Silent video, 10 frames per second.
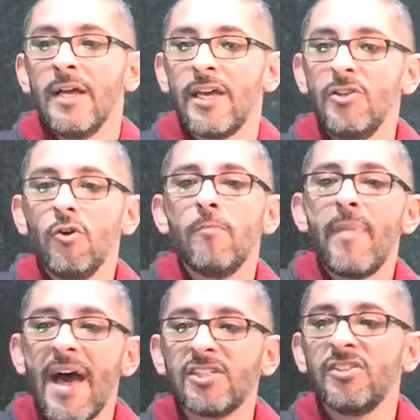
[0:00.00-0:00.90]
Can you
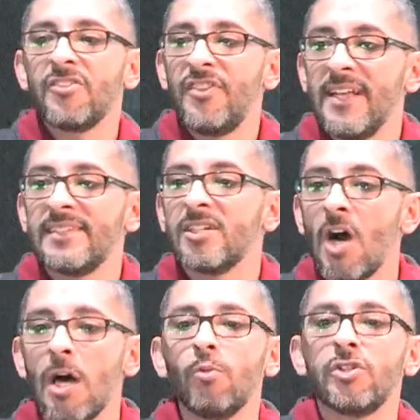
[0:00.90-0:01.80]
imagine the things that
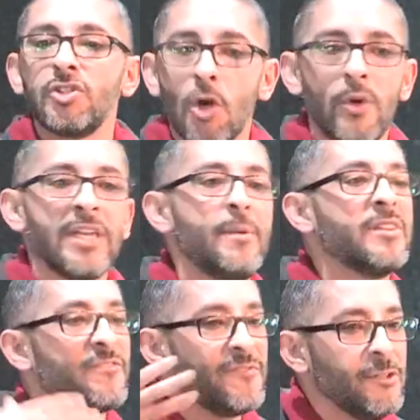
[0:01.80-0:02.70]
God was showing him in
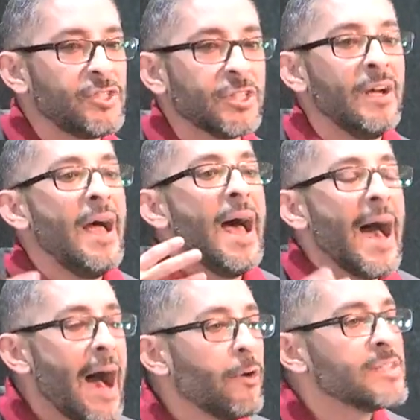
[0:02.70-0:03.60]
the future?
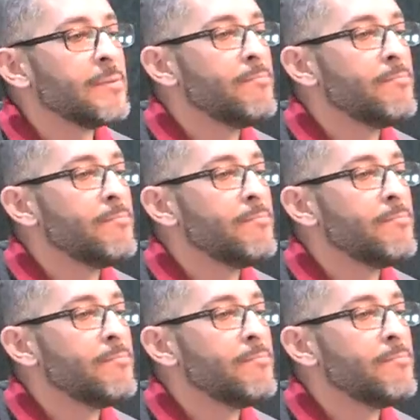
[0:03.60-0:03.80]
How does